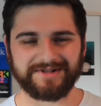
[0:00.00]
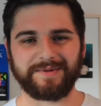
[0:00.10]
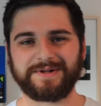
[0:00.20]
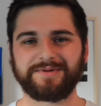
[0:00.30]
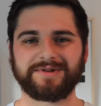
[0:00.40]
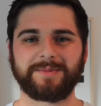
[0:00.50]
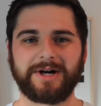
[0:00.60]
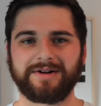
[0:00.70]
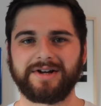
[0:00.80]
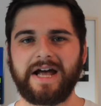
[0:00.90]
and we talked
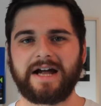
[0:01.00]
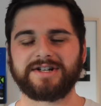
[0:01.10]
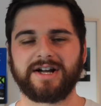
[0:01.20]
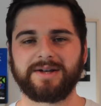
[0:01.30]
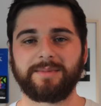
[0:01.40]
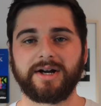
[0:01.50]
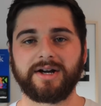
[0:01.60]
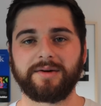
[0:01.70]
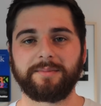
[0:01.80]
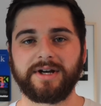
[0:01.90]
about Charlie
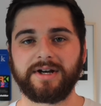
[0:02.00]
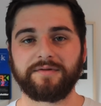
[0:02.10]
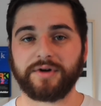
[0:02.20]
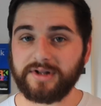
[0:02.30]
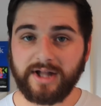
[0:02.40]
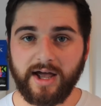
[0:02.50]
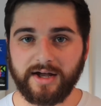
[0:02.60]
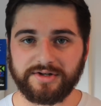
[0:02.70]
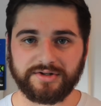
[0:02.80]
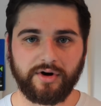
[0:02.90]
Munger betting very
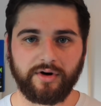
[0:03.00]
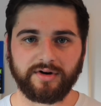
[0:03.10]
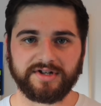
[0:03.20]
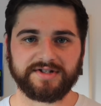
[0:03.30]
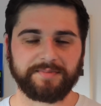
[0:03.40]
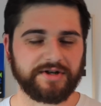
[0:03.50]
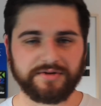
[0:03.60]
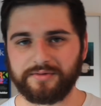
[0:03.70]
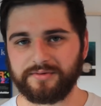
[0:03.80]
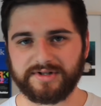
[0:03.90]
large on
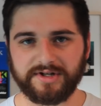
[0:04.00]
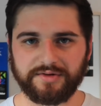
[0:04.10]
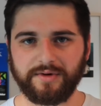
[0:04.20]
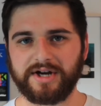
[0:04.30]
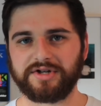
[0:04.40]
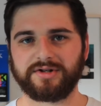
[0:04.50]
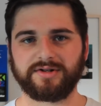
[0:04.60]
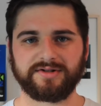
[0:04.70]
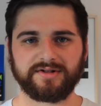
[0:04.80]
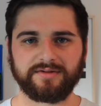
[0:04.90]
special
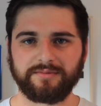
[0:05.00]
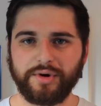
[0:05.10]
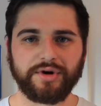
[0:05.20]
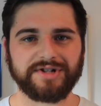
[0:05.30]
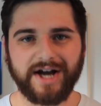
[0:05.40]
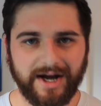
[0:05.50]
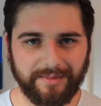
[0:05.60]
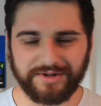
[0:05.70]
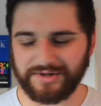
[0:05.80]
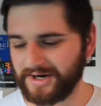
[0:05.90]
situations and merger
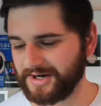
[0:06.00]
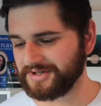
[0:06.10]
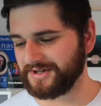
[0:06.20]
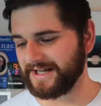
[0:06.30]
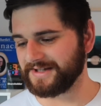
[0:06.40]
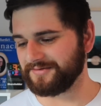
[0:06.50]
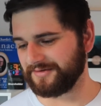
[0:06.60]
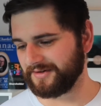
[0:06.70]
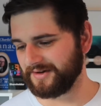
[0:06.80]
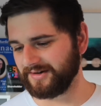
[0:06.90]
arbitrage and that sort
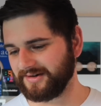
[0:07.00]
of thing.